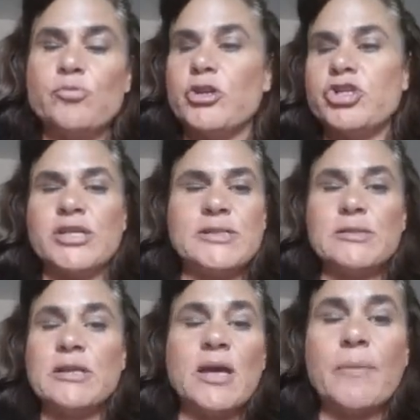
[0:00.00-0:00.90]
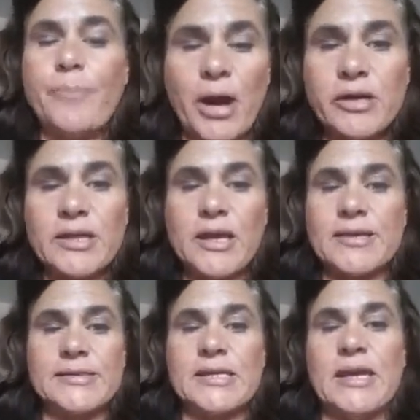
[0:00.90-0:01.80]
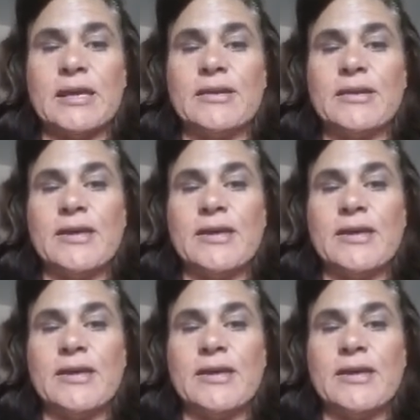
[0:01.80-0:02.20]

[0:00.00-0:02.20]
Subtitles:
we're just part of the unseen.